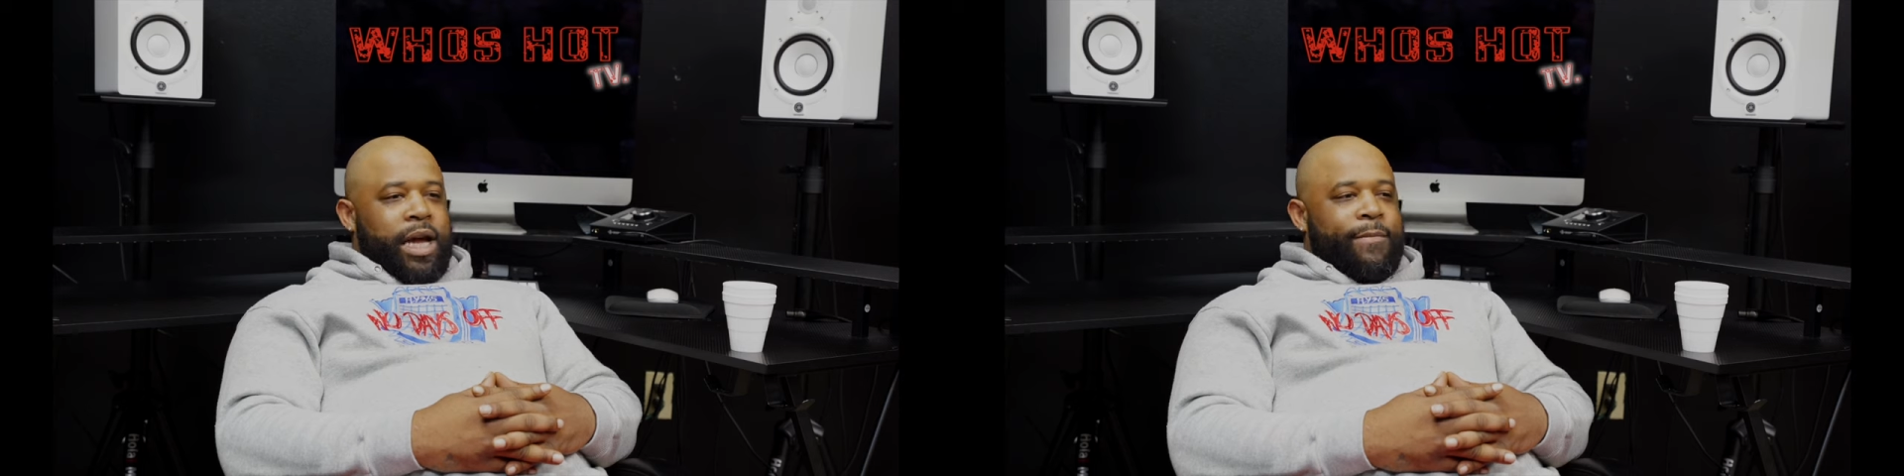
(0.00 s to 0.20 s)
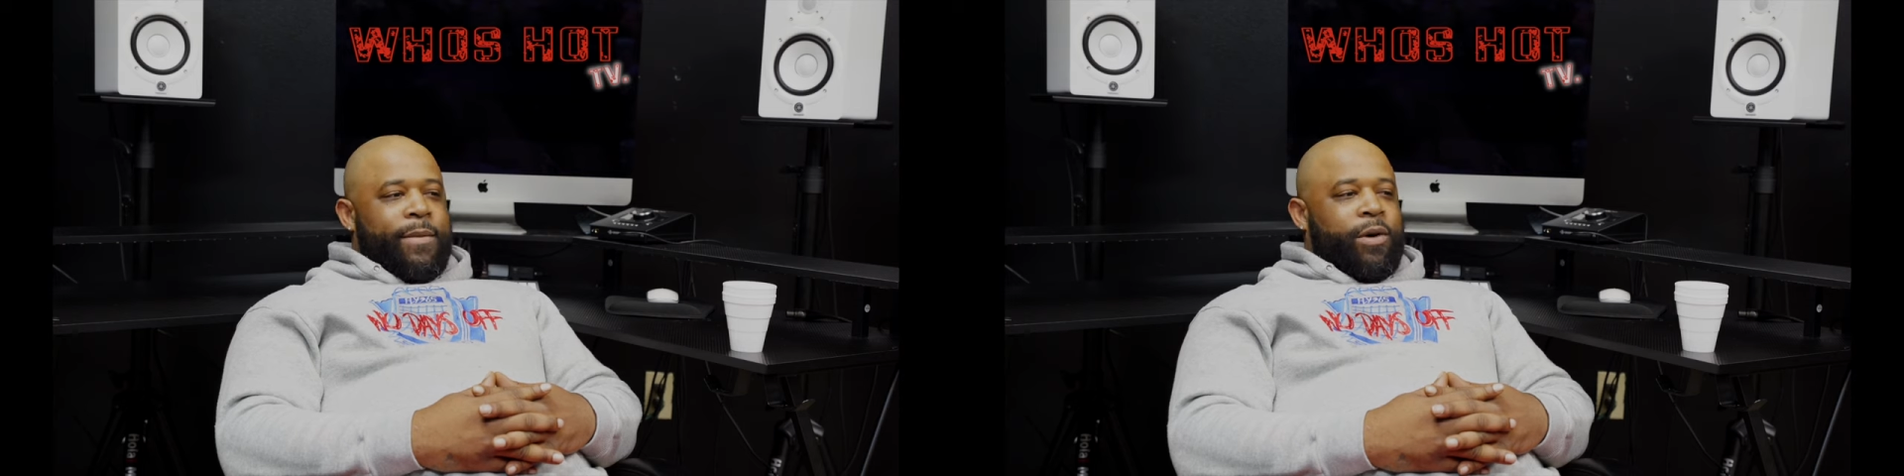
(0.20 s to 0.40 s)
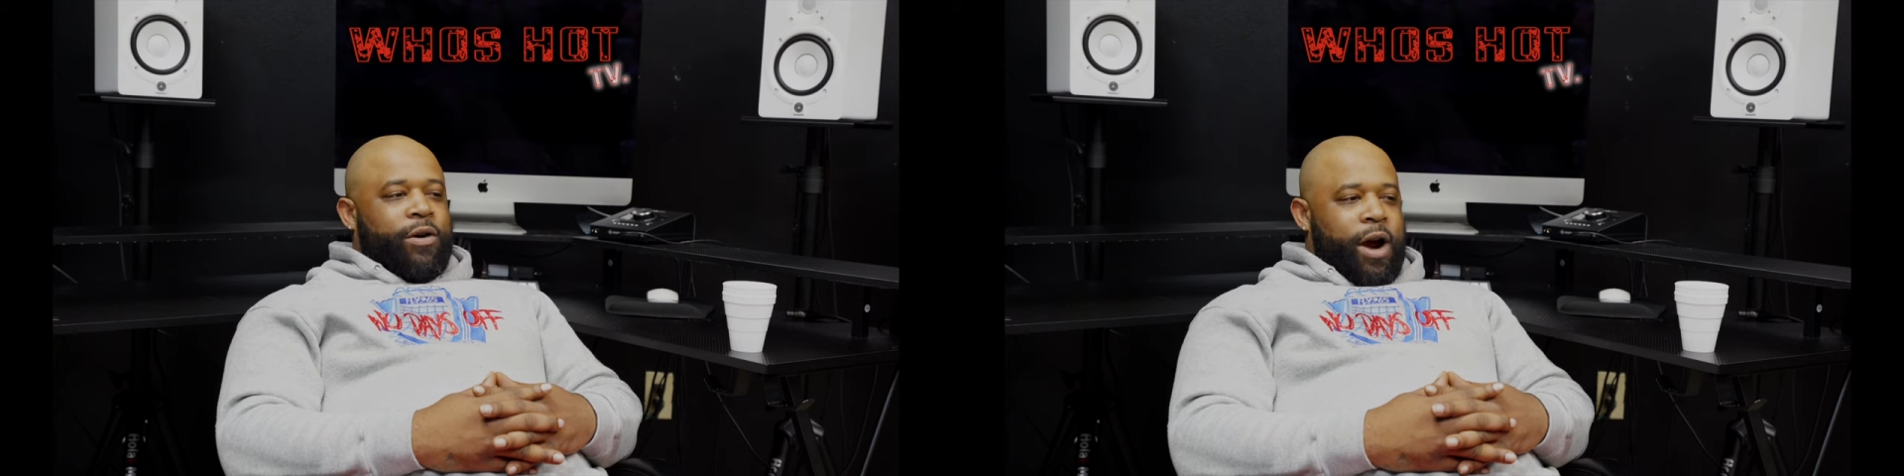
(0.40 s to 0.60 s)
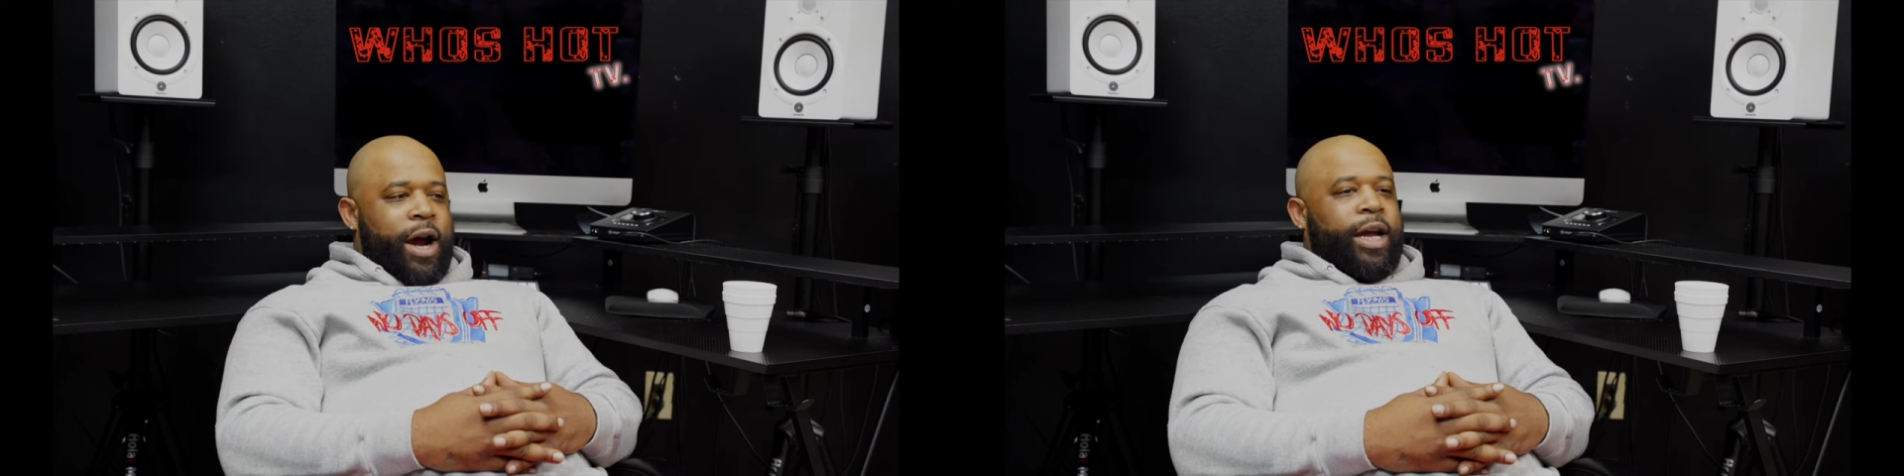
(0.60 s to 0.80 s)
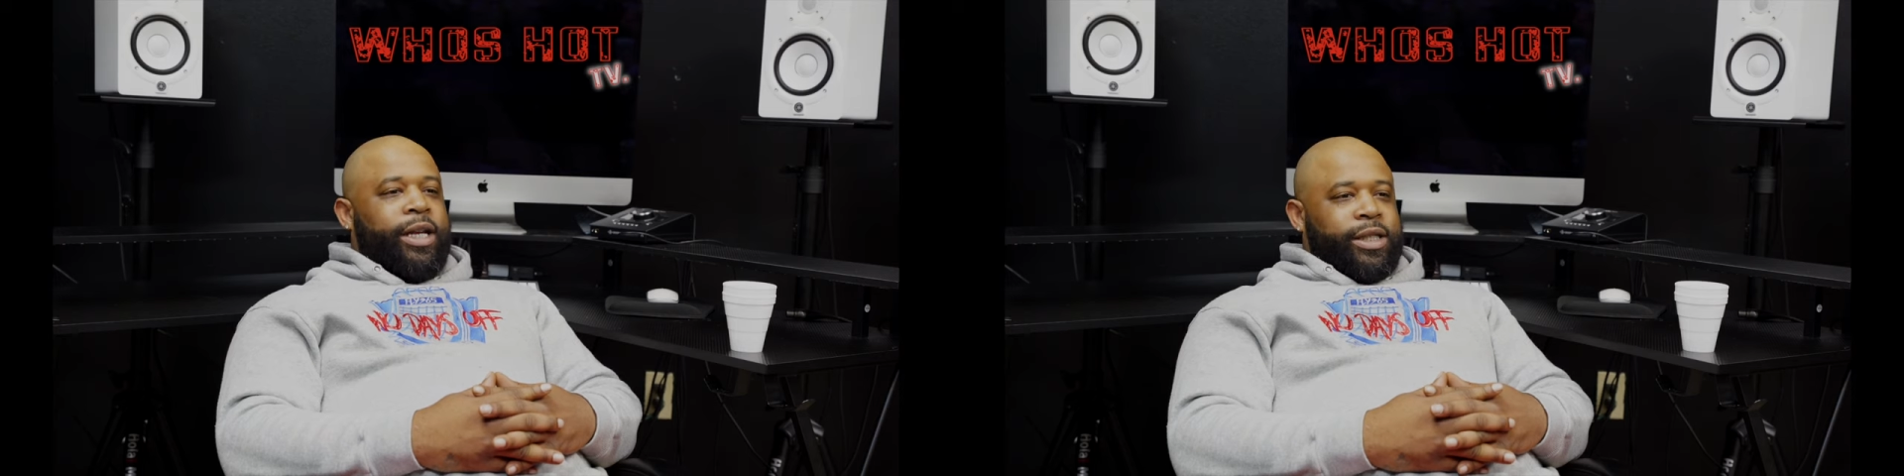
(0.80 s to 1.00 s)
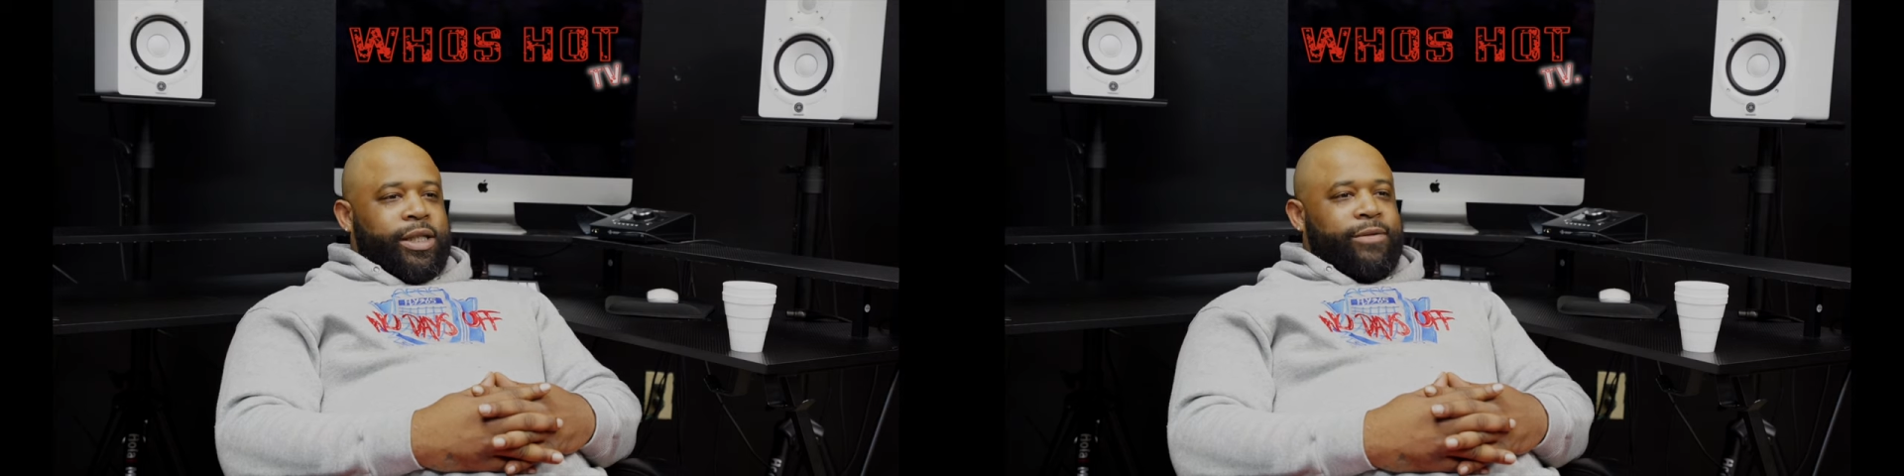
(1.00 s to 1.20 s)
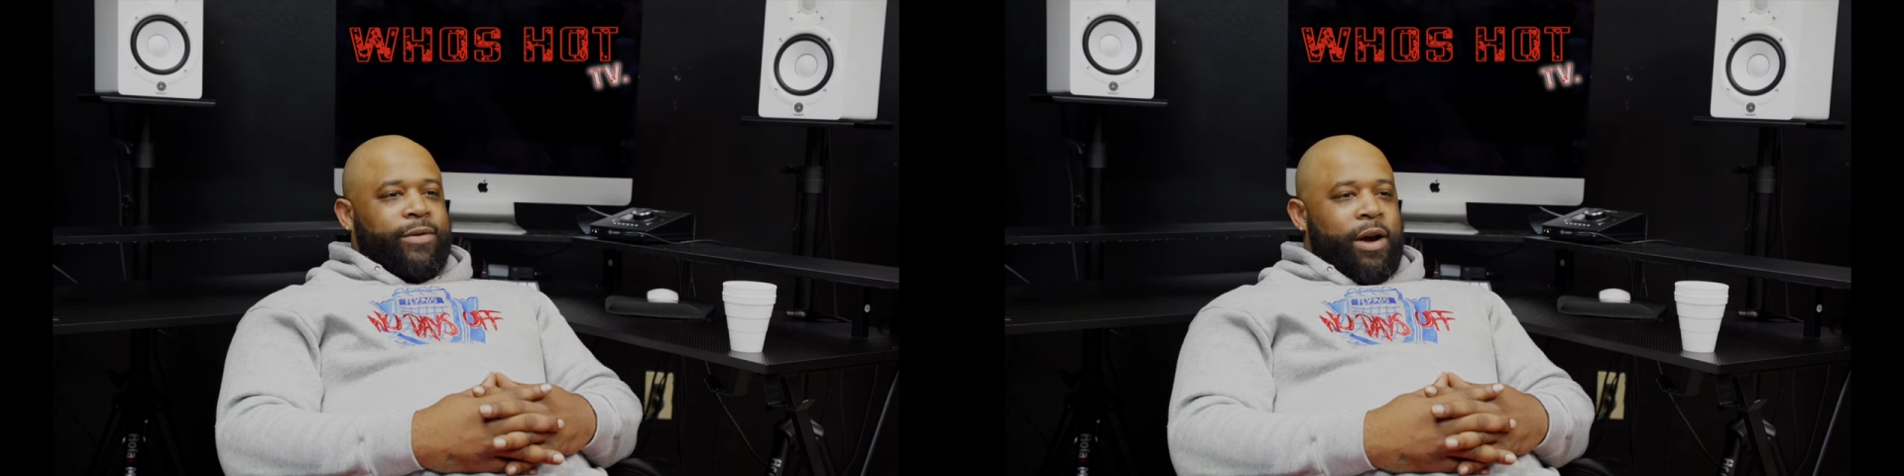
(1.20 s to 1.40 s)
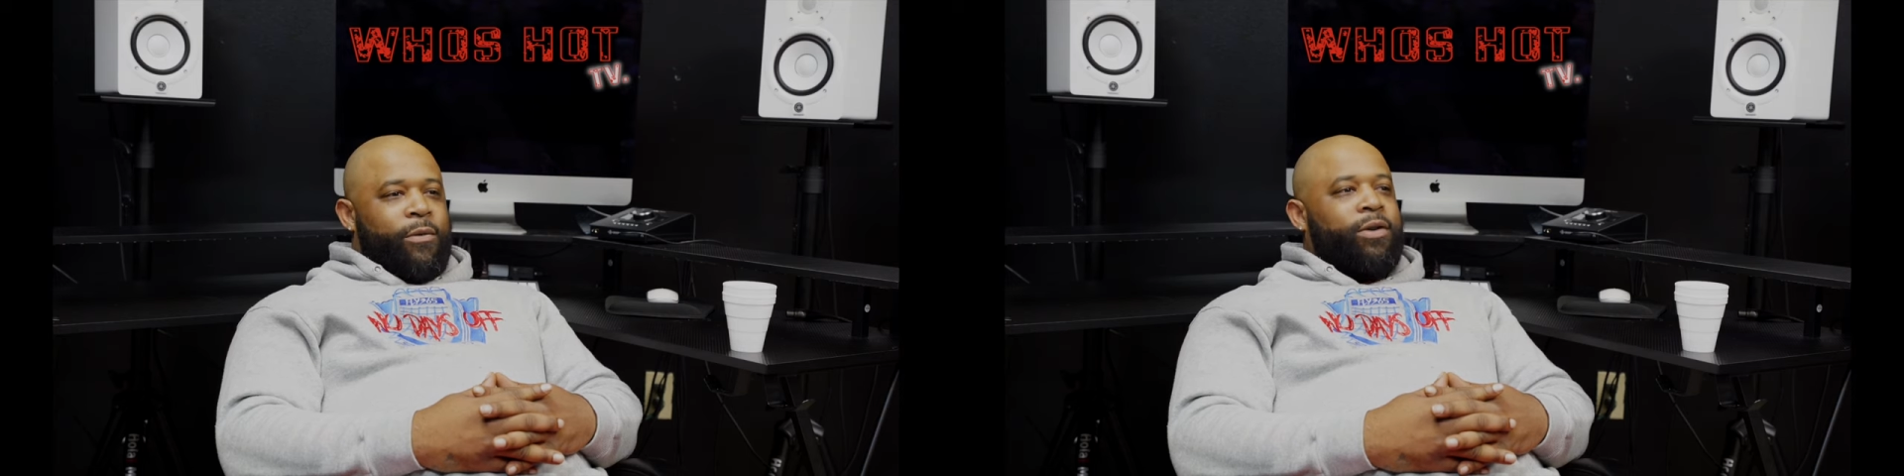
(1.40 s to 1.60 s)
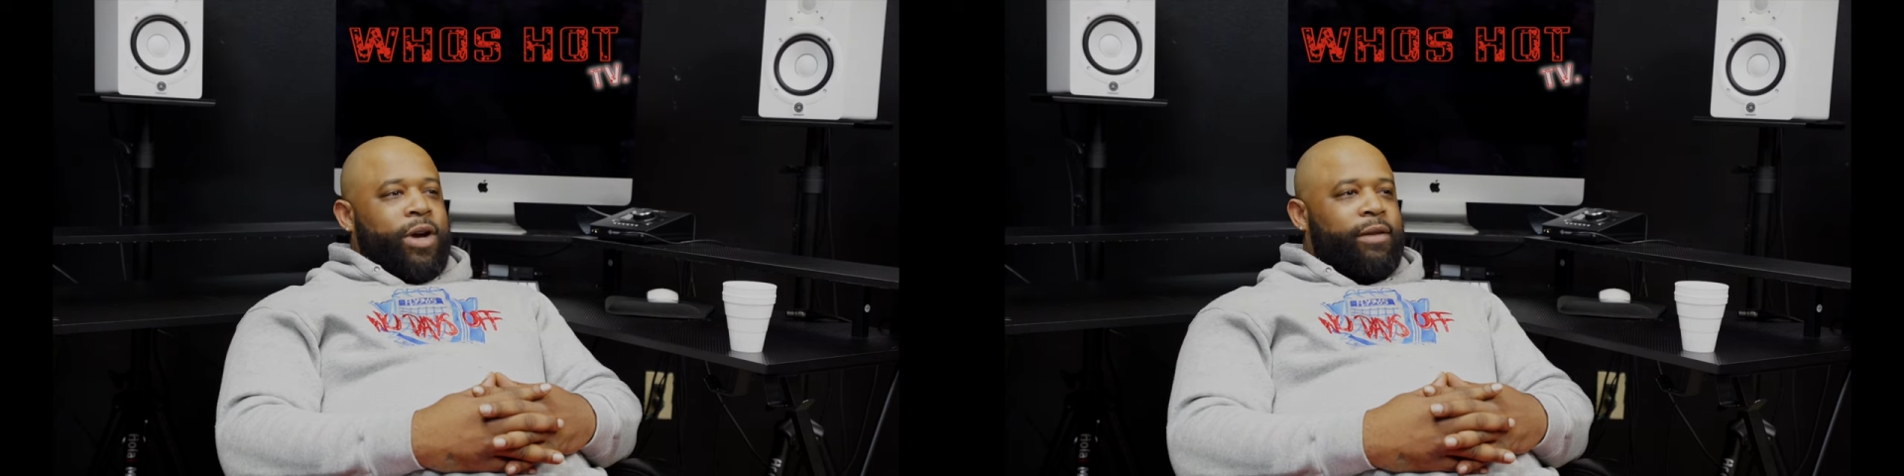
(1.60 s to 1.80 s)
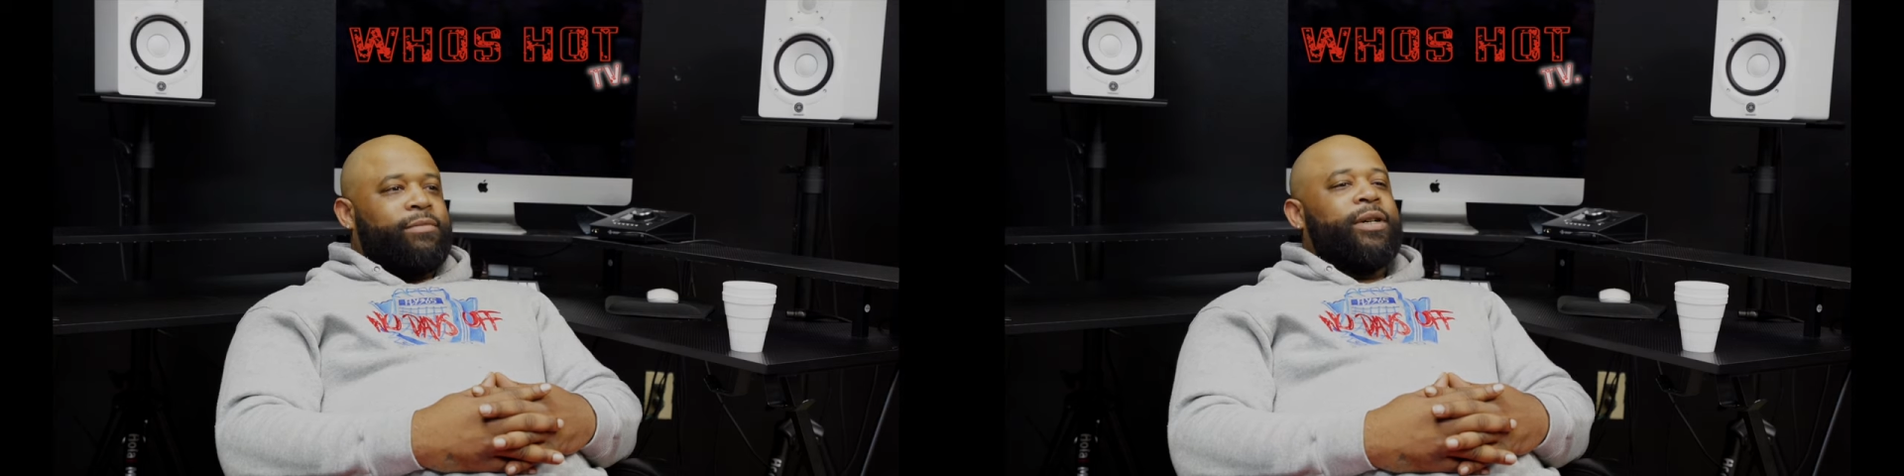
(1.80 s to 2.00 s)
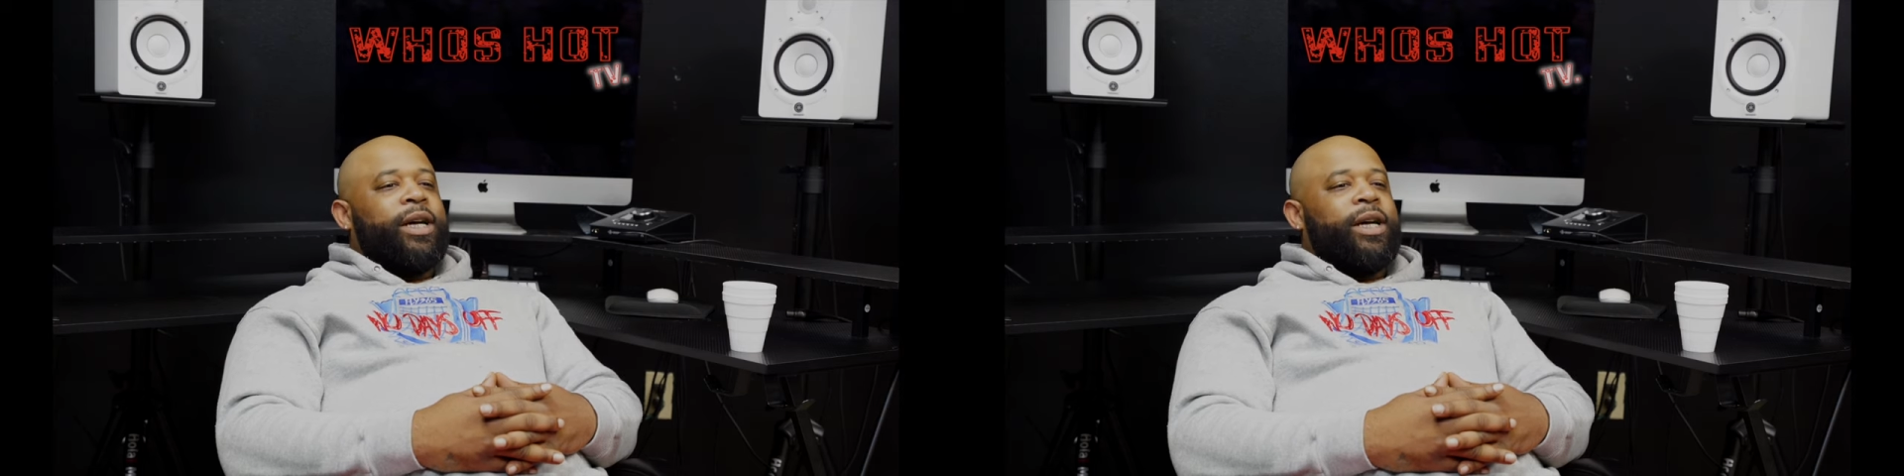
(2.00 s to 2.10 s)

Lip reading: I remember crying even when I woke up.